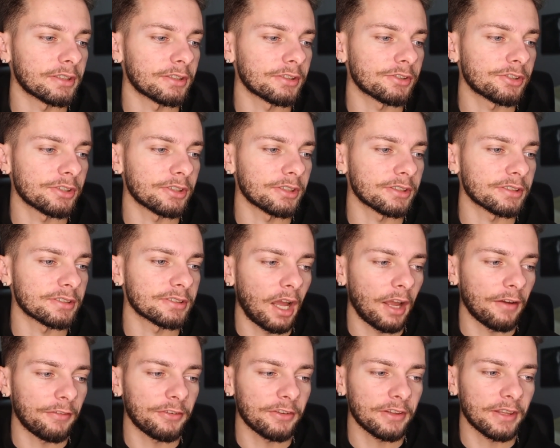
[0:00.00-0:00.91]
It's just,
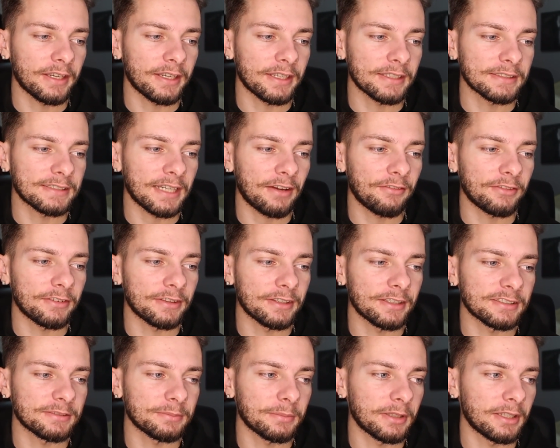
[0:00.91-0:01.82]
I feel like it's having
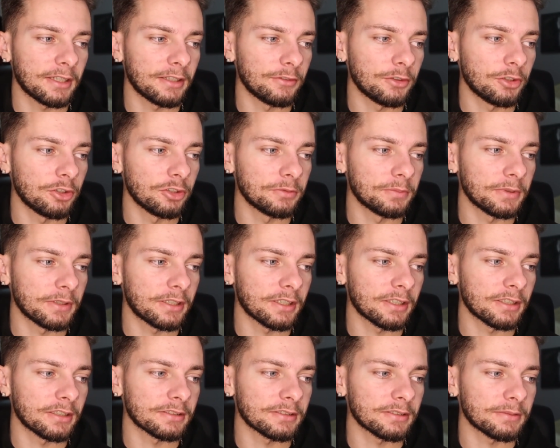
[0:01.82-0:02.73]
this many views
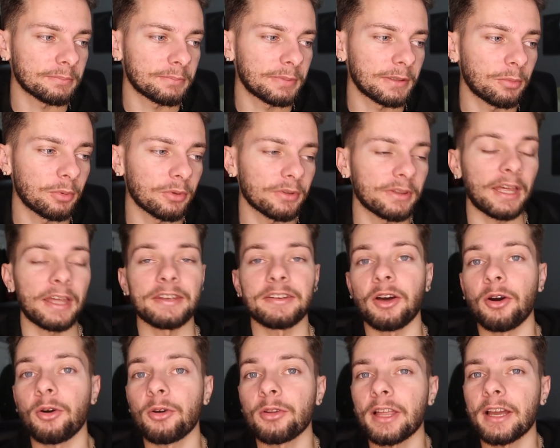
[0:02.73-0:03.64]
because people that
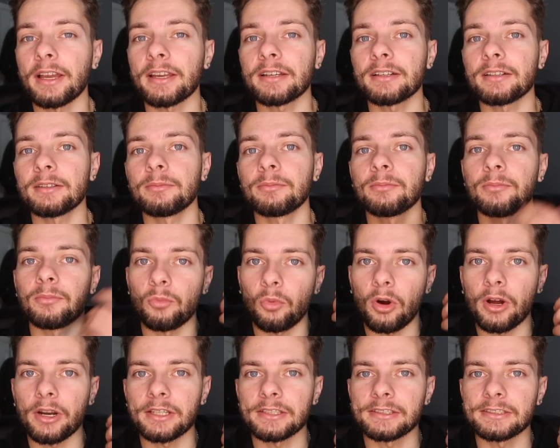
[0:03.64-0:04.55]
don't like him
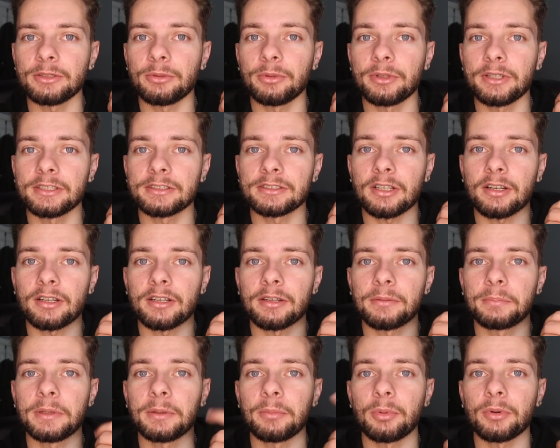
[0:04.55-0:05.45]
want to see what he's on
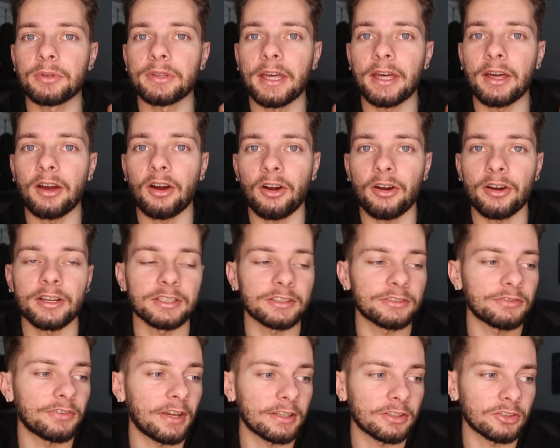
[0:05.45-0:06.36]
and people that are
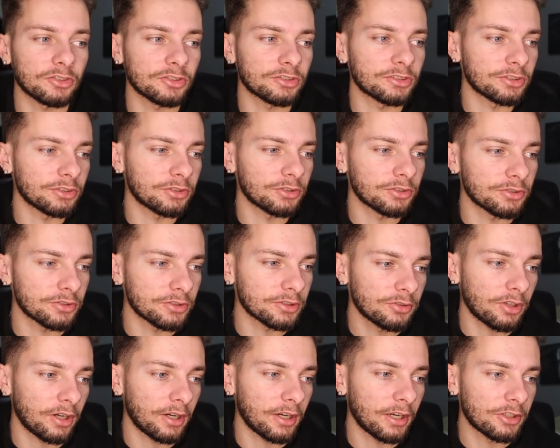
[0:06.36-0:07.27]
his fans are still
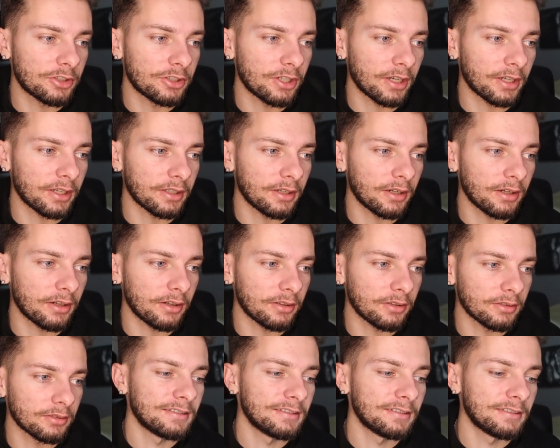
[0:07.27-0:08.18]
trying to check it
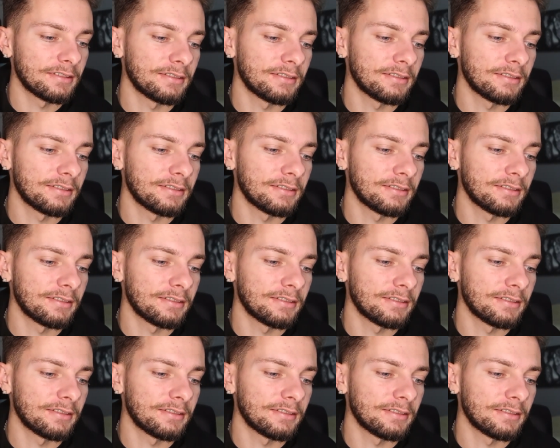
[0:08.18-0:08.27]
out.